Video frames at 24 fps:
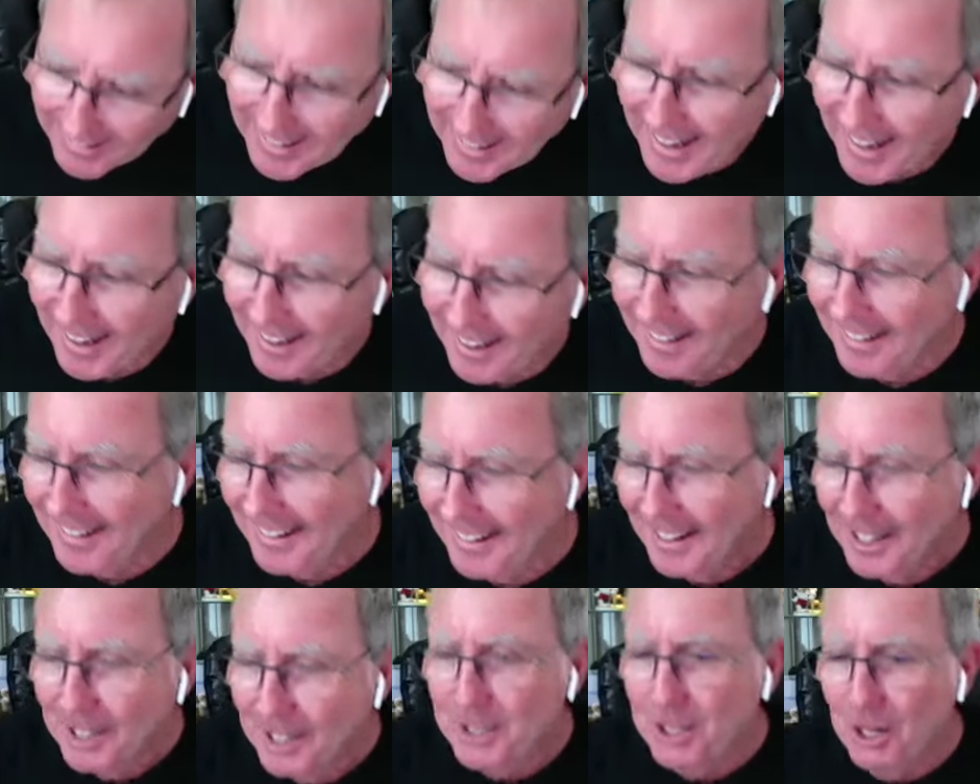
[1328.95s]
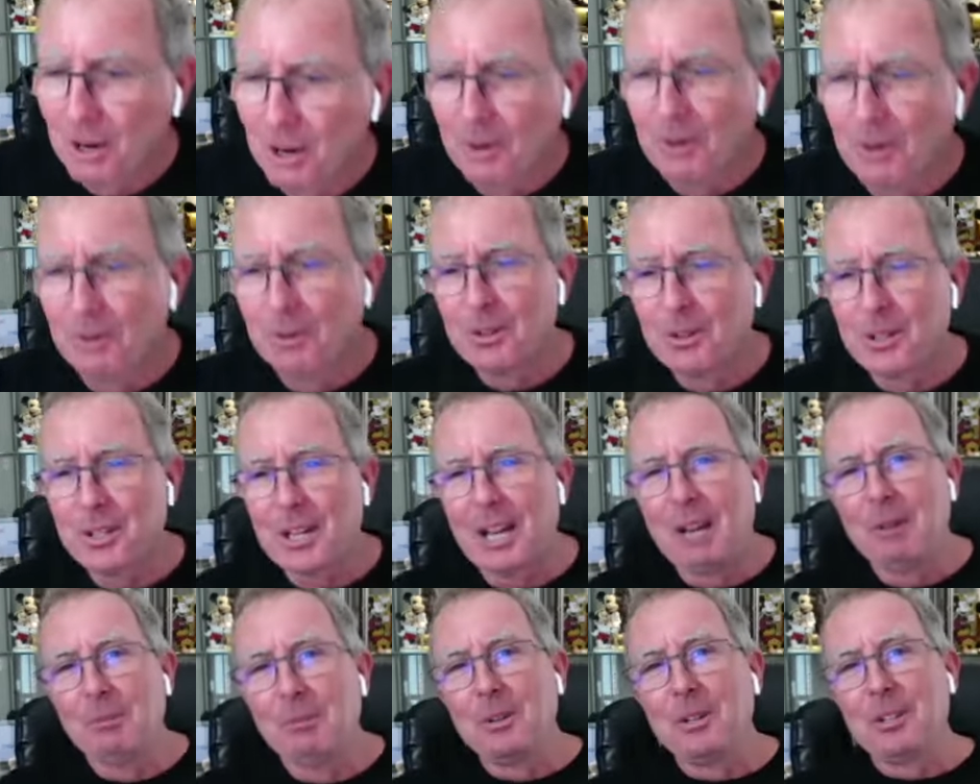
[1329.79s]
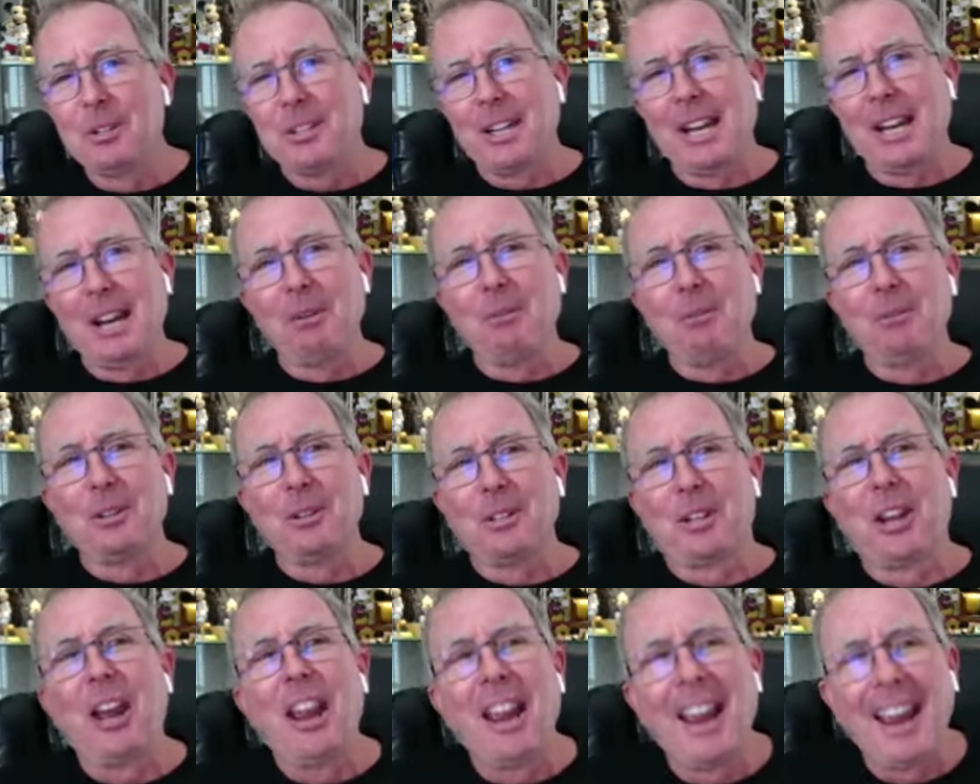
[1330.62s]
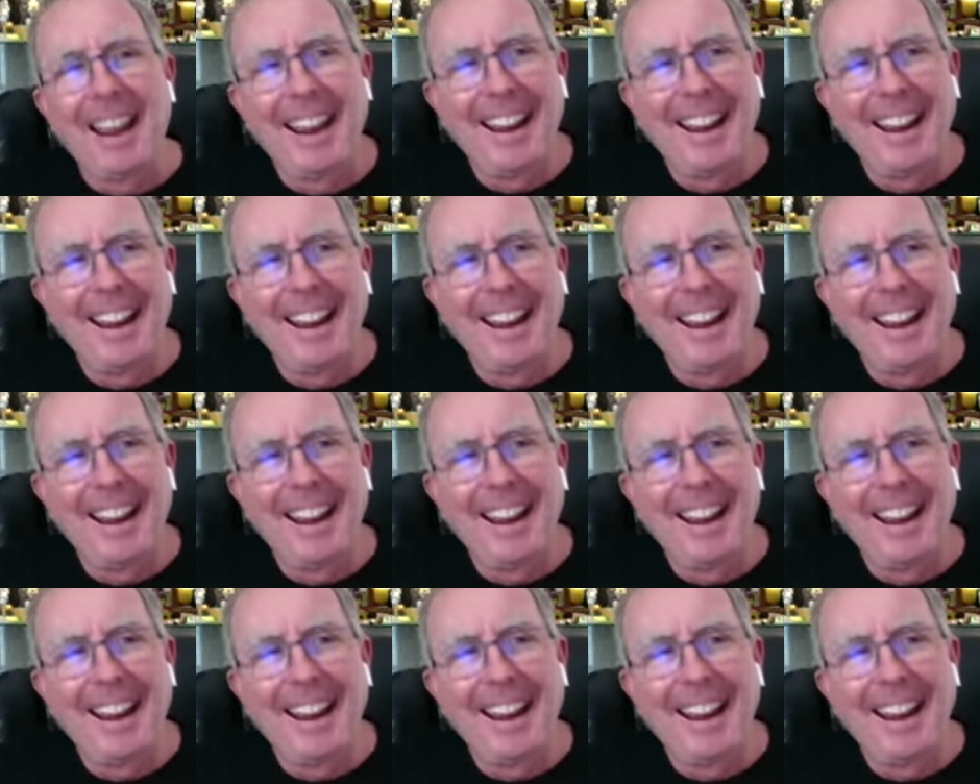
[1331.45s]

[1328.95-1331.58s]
Yeah. So it was, it was, it was,